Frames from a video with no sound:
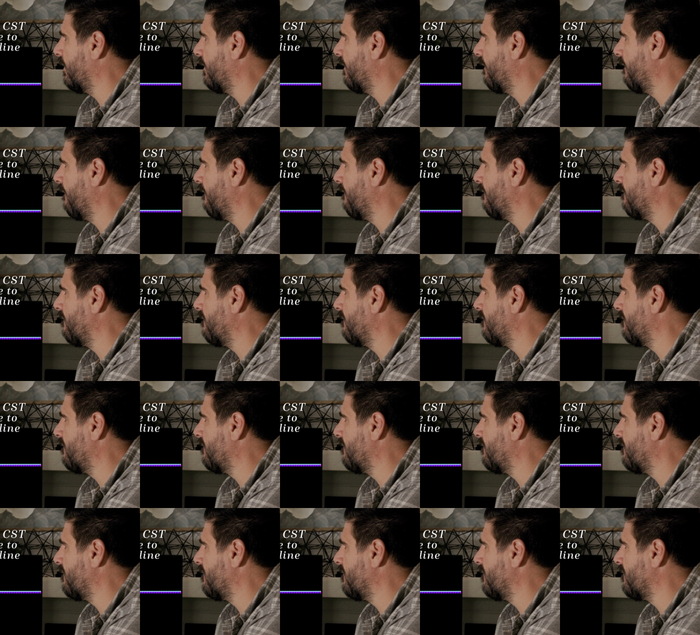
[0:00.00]

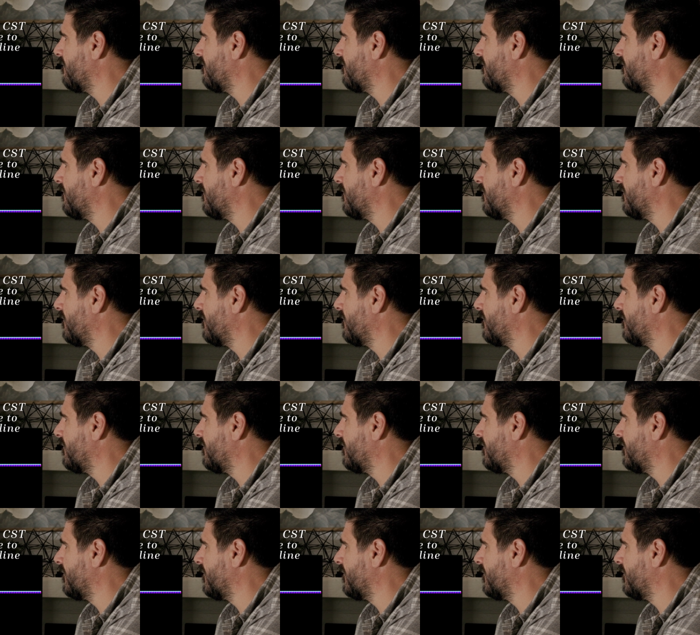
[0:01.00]

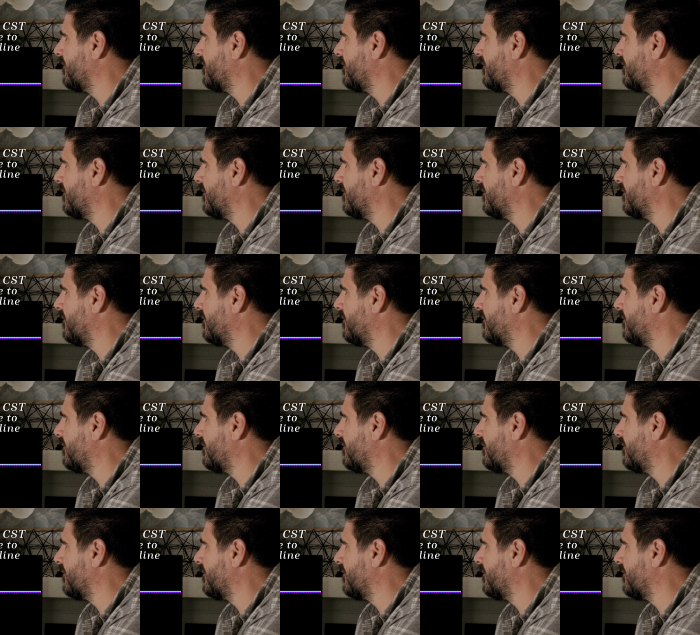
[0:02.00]
[no speech]